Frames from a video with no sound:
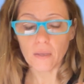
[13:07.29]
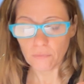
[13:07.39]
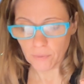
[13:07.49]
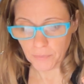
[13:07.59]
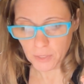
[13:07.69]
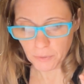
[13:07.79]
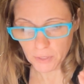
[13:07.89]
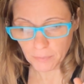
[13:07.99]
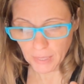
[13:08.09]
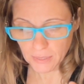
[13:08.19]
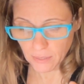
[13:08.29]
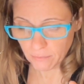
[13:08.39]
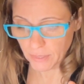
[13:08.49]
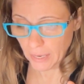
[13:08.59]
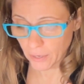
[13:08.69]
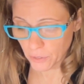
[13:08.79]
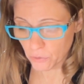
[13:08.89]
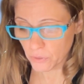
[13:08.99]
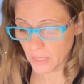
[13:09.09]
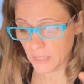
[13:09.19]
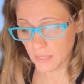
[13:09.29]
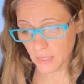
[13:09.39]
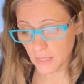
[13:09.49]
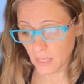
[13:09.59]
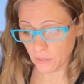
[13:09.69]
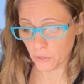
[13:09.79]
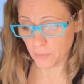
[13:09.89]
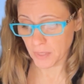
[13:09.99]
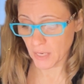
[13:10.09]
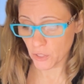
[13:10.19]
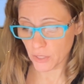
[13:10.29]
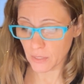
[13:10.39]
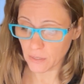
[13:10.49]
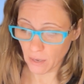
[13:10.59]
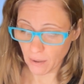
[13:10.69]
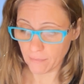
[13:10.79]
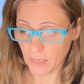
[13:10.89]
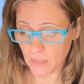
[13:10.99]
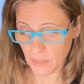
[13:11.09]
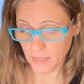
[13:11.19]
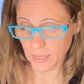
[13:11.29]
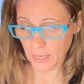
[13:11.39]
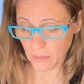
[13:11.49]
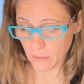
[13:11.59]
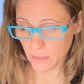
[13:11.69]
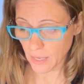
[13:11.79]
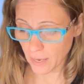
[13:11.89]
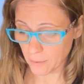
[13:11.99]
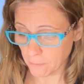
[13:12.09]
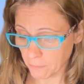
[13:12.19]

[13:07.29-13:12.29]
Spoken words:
From this perspective, they are used in detailed interpretations of the ascendant and the sun.